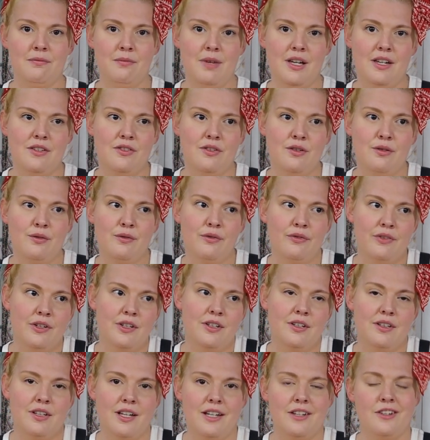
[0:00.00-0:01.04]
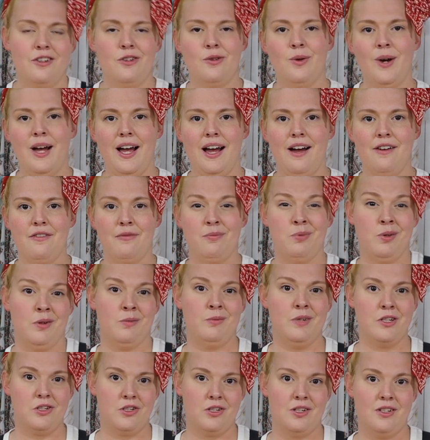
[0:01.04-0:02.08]
makes you feel like you have
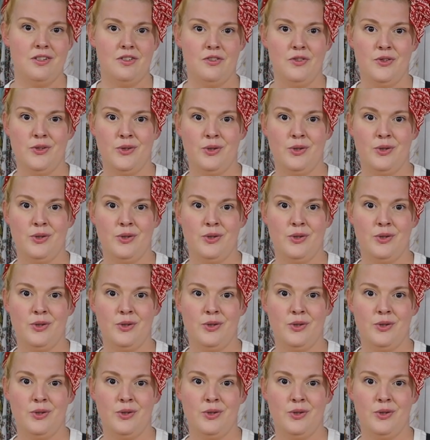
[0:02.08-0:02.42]
permission